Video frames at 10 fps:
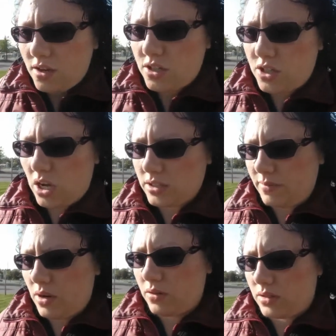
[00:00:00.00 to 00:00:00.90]
talked
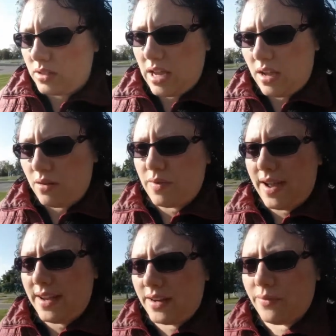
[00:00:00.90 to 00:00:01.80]
about uh,
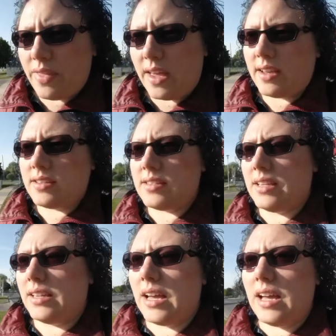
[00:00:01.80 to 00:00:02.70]
random things
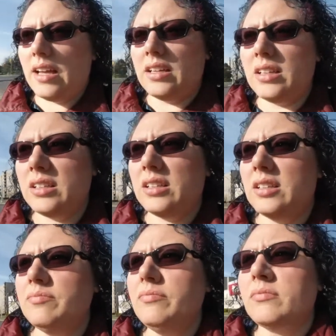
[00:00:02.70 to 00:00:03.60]
and uh,
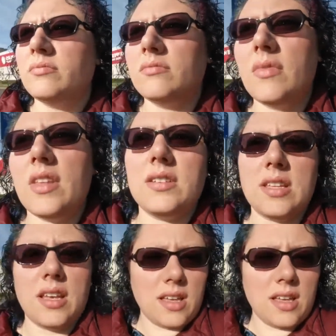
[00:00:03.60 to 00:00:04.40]
there's a